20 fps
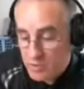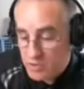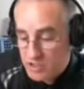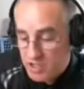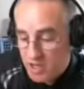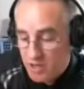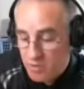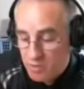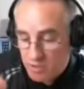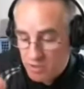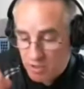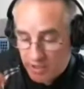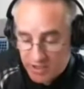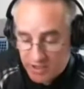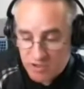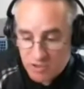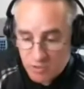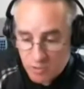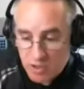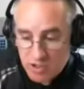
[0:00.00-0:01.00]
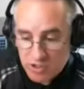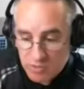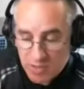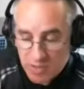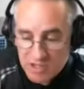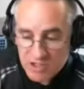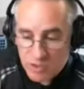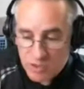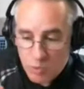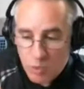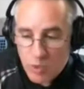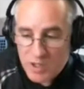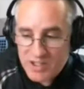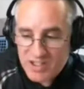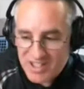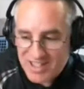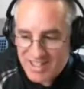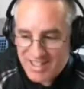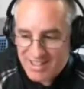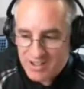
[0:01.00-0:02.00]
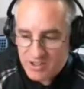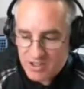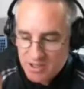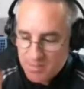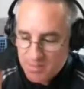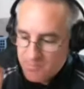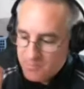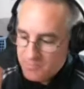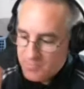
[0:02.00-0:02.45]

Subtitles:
you would say, it's basically one sentence.